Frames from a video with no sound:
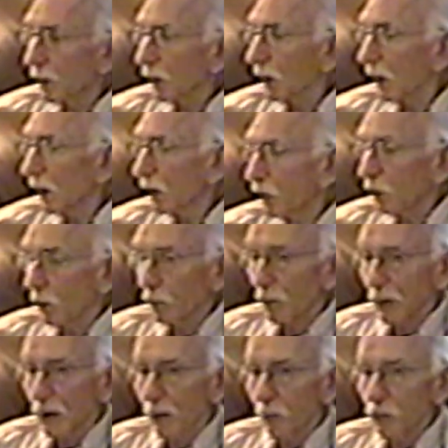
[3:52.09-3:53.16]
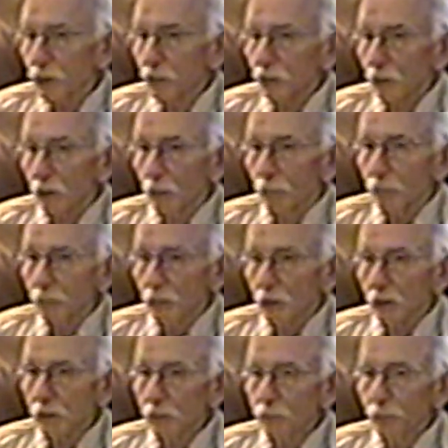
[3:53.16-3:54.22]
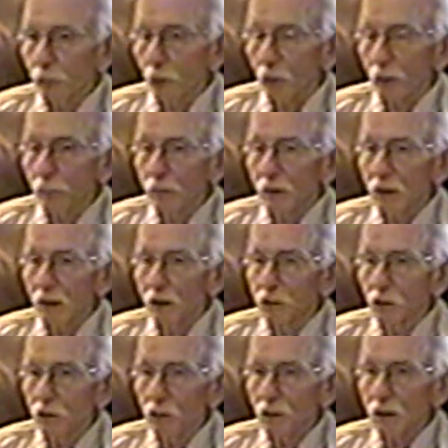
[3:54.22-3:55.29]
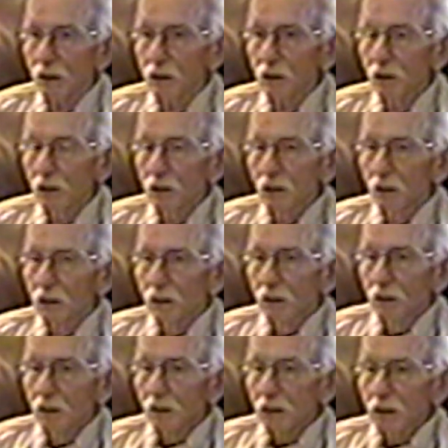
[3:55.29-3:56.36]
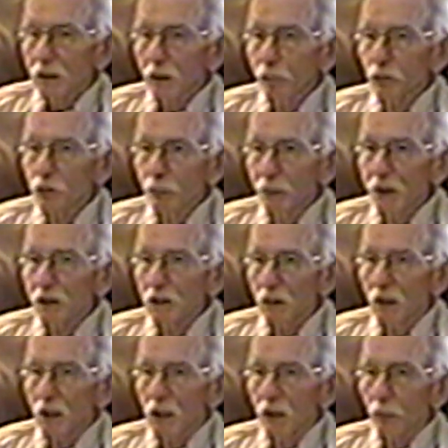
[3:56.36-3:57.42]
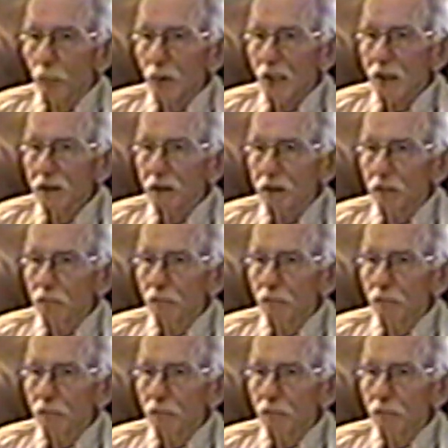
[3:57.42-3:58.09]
I didn't know what I was looking for, but I knew that he was making a lot of racket.